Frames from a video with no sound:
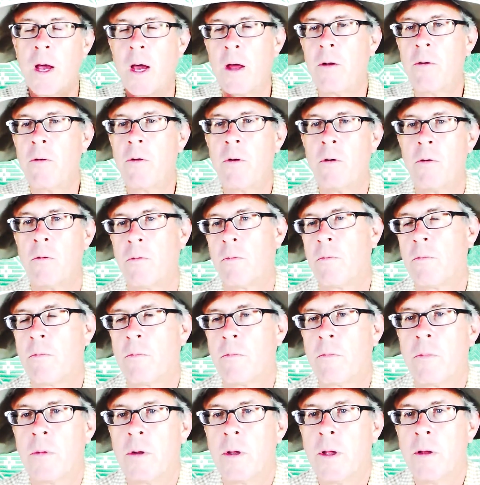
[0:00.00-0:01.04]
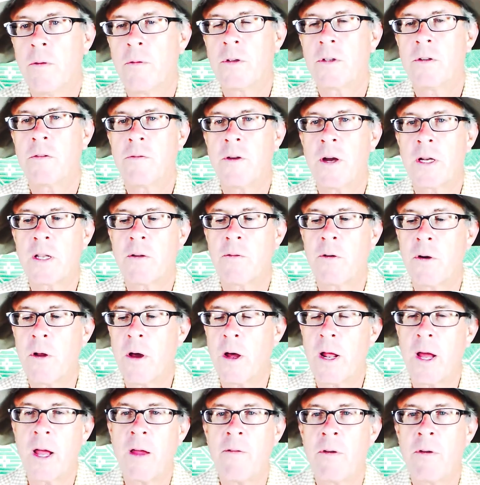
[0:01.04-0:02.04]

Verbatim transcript: I don't know if it's effective or not.